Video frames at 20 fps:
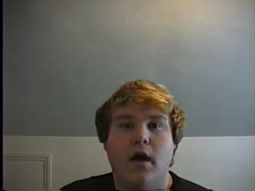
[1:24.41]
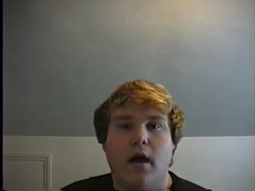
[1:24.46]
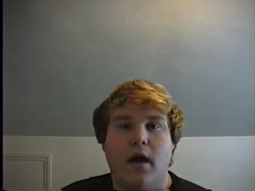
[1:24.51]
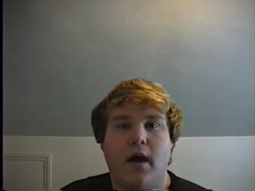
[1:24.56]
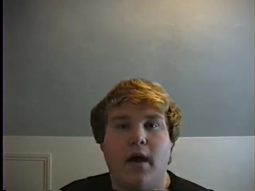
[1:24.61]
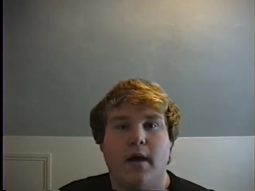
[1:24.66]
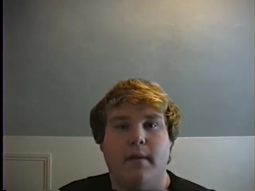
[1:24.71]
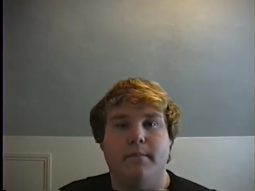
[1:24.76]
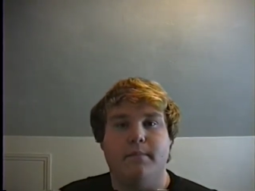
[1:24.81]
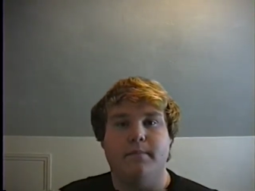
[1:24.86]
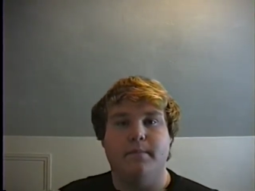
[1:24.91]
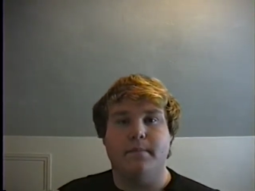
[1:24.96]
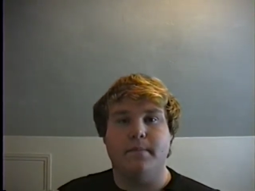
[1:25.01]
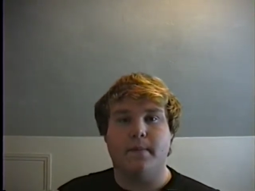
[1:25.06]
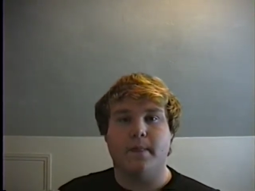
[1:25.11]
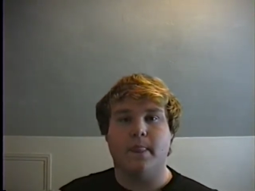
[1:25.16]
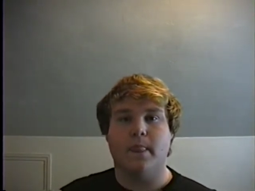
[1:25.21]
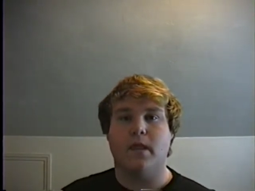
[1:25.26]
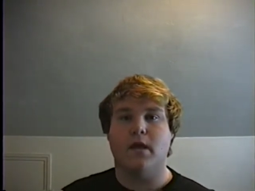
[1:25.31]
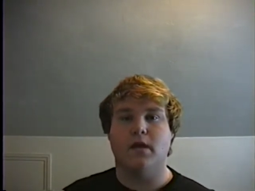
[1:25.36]
Um,
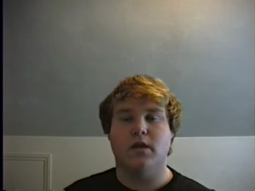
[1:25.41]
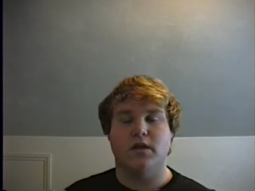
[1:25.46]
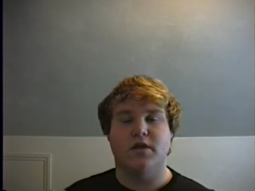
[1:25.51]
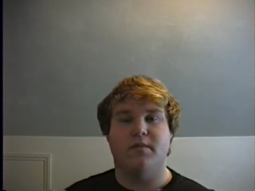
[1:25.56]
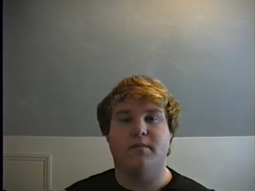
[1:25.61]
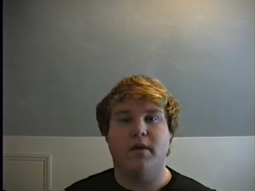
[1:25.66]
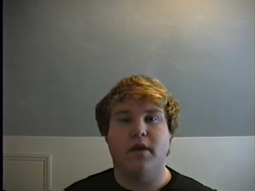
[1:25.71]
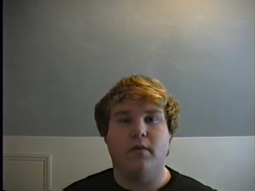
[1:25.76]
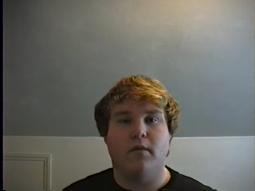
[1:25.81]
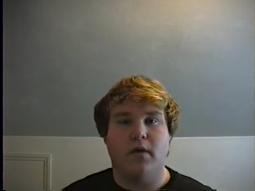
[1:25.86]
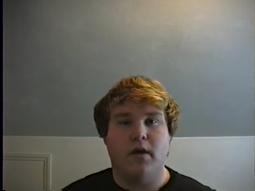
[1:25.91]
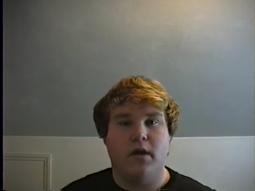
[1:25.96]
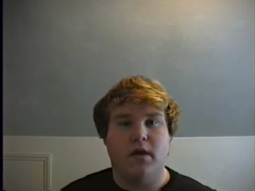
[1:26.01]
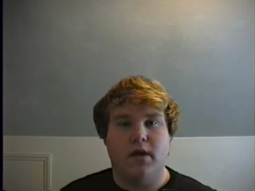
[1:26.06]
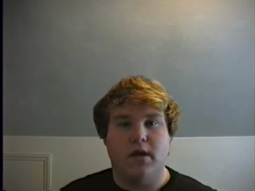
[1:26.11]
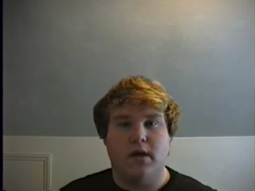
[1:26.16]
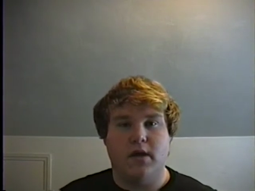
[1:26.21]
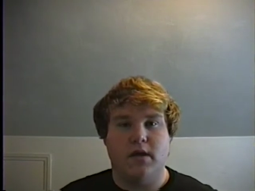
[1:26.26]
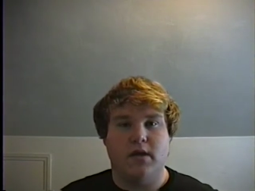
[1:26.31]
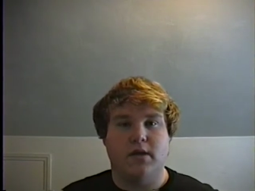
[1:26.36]
somebody wanted
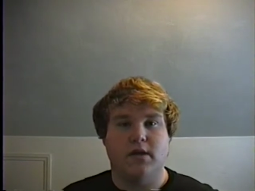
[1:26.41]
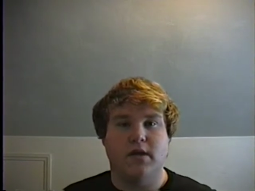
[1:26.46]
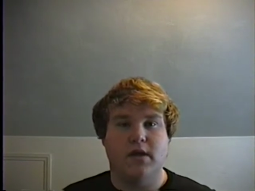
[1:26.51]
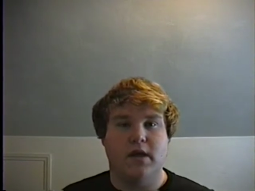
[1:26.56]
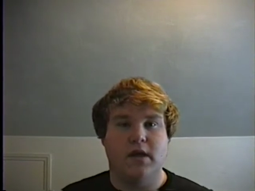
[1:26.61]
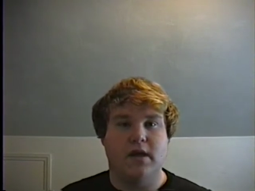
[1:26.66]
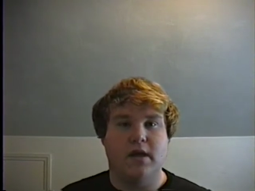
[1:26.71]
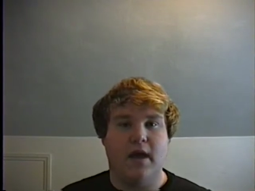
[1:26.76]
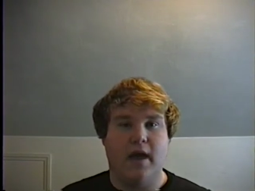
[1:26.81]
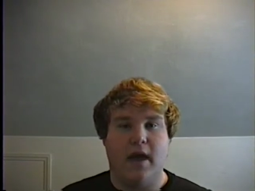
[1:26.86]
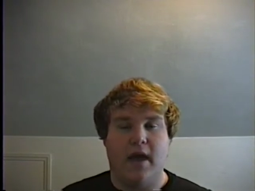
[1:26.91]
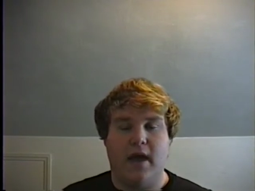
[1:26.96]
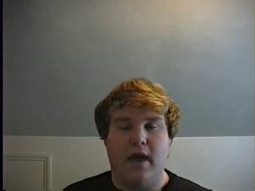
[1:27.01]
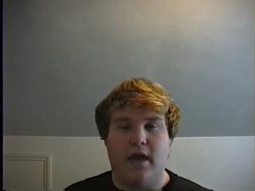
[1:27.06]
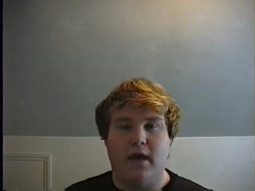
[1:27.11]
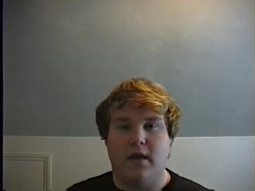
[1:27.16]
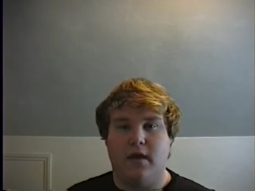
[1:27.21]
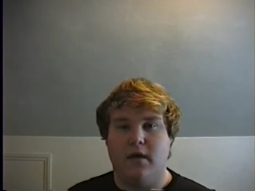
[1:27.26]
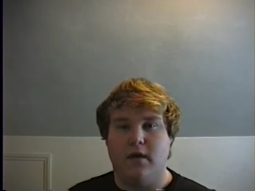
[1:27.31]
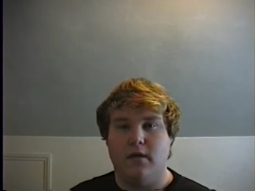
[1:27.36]
to see
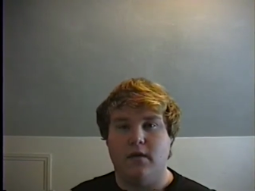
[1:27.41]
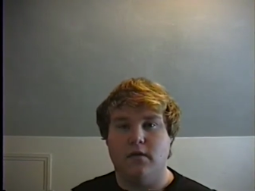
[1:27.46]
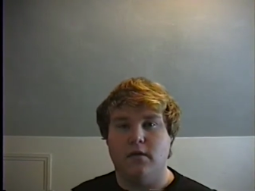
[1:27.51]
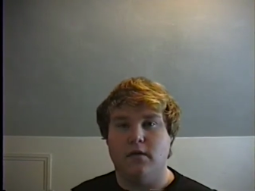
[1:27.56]
a